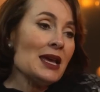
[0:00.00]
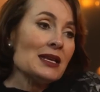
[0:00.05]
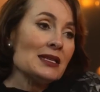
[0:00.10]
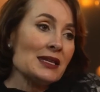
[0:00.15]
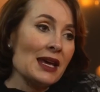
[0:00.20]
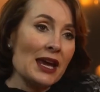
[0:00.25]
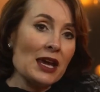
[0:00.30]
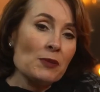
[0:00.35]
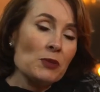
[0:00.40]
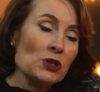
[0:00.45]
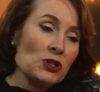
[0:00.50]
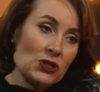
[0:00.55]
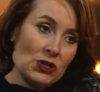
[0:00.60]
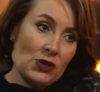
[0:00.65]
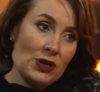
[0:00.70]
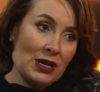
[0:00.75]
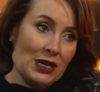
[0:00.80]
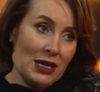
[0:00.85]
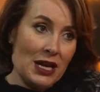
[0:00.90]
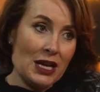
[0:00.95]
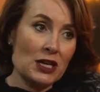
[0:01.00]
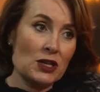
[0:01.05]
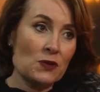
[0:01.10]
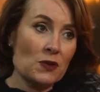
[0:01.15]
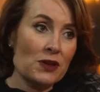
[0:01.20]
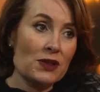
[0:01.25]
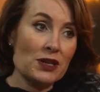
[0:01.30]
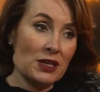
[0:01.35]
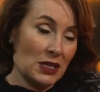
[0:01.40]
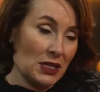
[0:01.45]
is able to
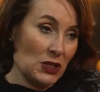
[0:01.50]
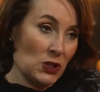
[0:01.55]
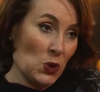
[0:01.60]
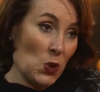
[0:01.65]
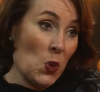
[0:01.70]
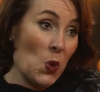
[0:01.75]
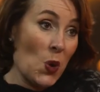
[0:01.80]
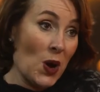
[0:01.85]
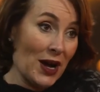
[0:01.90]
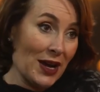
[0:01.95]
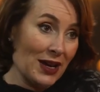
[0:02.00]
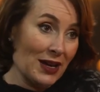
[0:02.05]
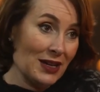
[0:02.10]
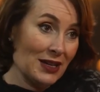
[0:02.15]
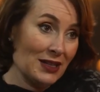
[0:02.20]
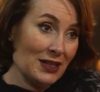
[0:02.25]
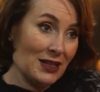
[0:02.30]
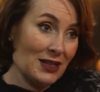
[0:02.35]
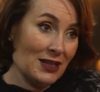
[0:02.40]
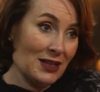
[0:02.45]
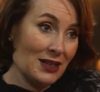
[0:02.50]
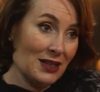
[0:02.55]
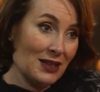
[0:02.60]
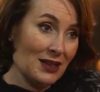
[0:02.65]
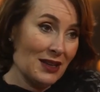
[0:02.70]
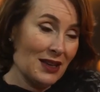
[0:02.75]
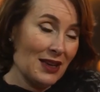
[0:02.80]
connect with the disquiet